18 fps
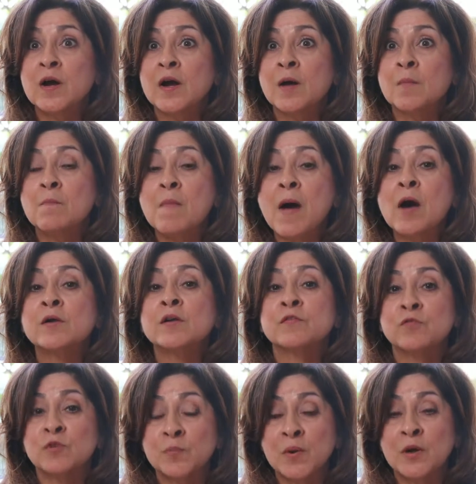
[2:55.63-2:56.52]
amount
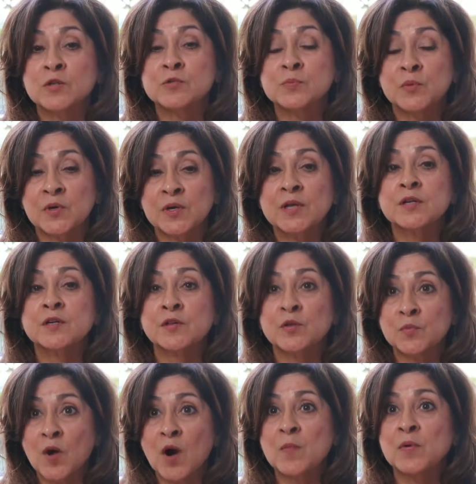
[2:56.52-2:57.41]
of repairs put into
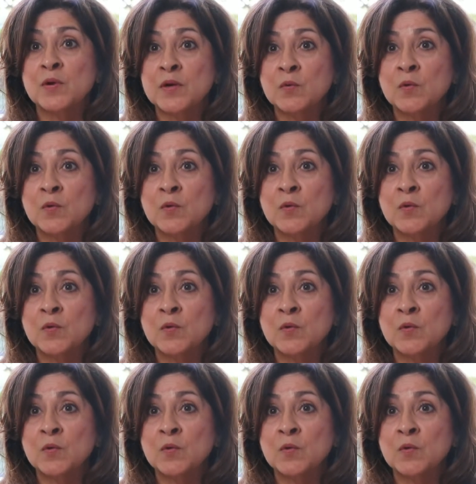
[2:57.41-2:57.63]
the property.